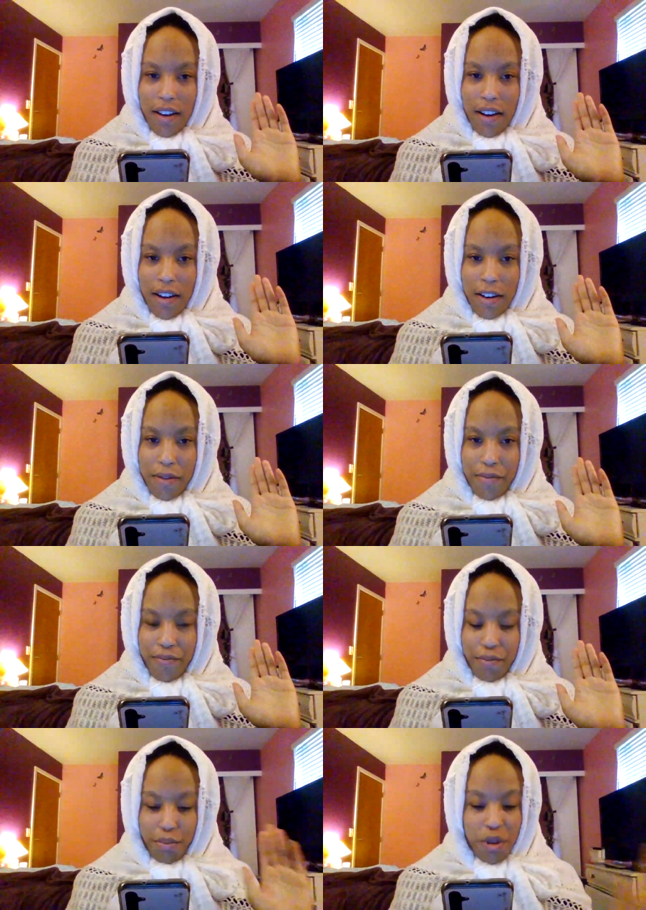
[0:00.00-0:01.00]

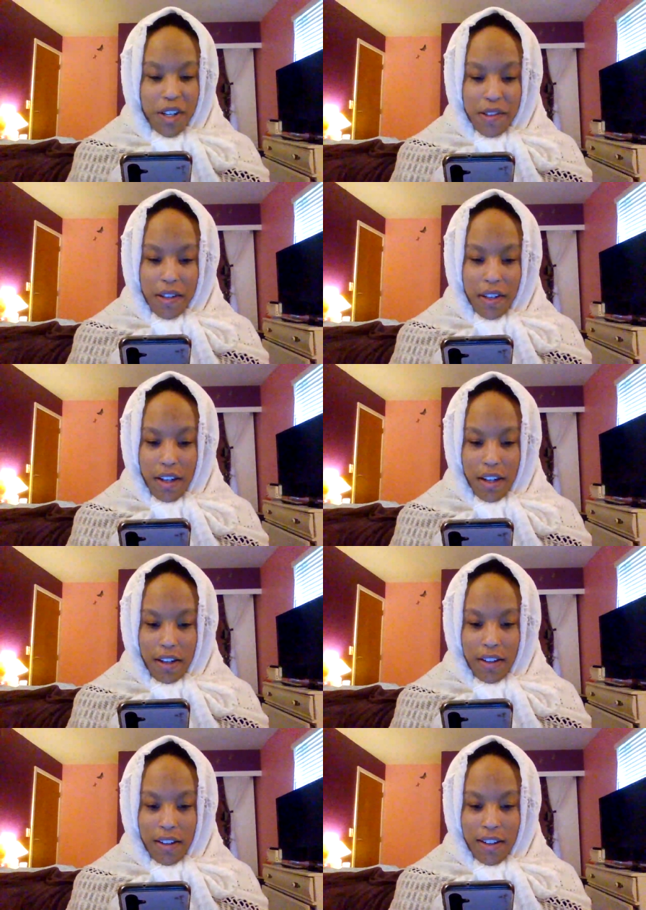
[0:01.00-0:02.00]
um, prison in.